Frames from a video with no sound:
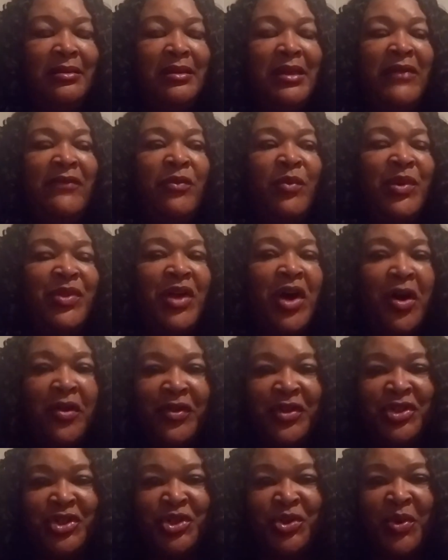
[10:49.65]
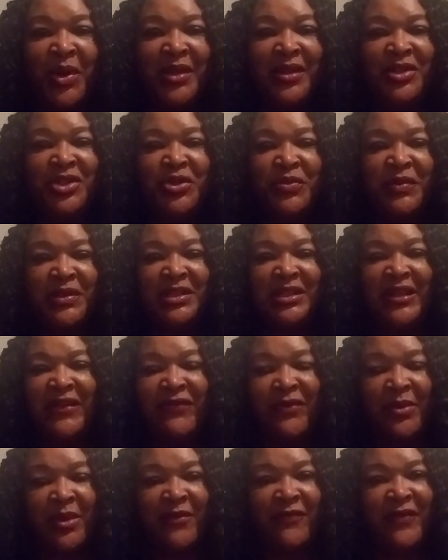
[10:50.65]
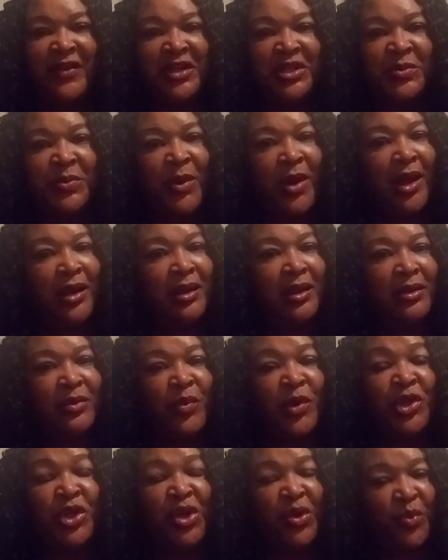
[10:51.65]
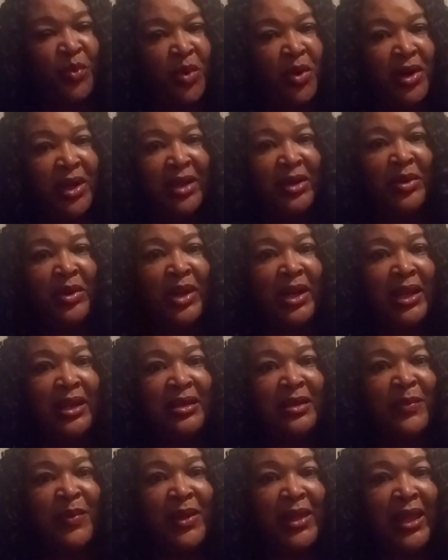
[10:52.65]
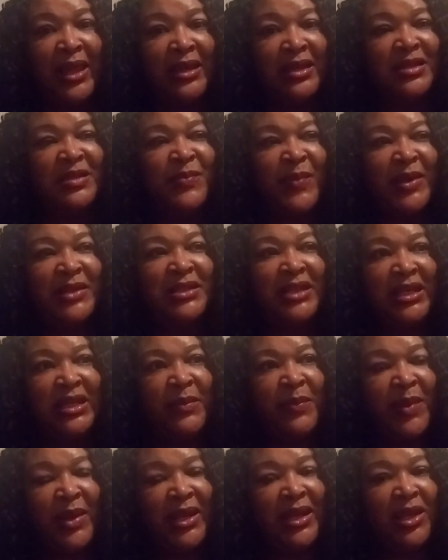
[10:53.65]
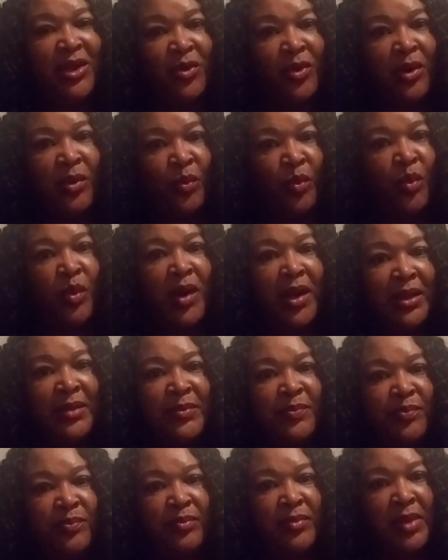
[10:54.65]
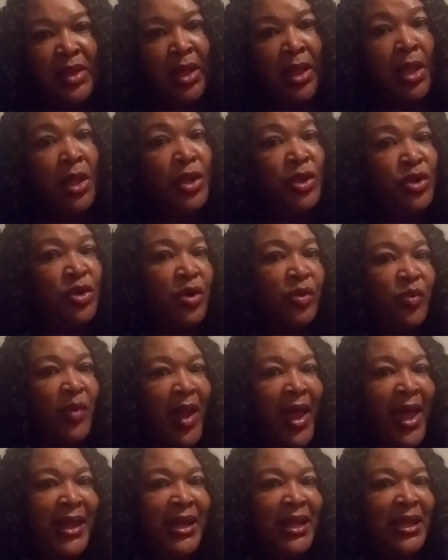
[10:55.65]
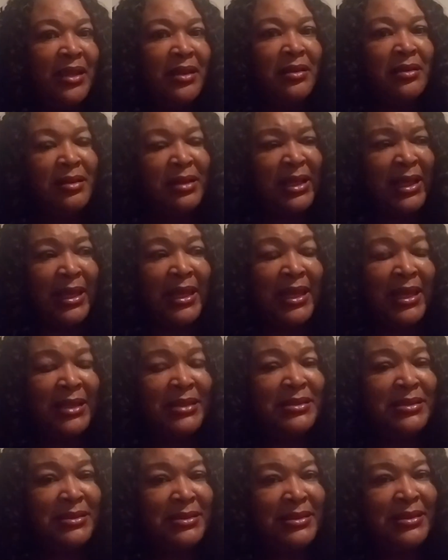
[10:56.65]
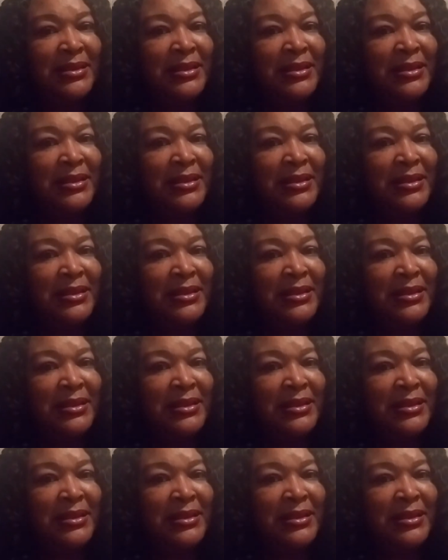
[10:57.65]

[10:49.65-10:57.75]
even with all the joy that you receive from the finished product, when you're working on it, and especially depending on what you're writing, it's